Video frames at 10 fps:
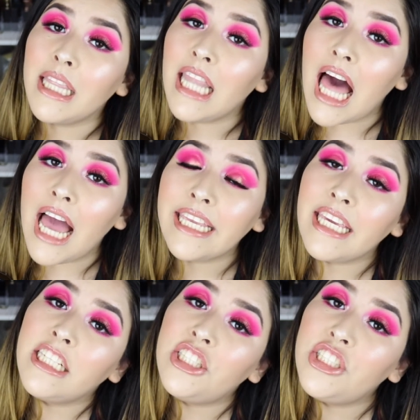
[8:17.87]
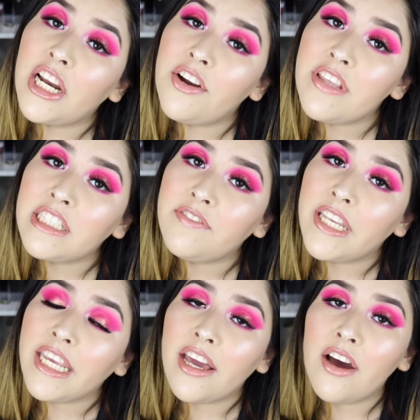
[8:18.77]
like and share this
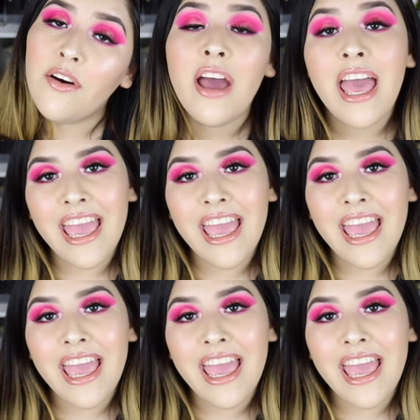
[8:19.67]
video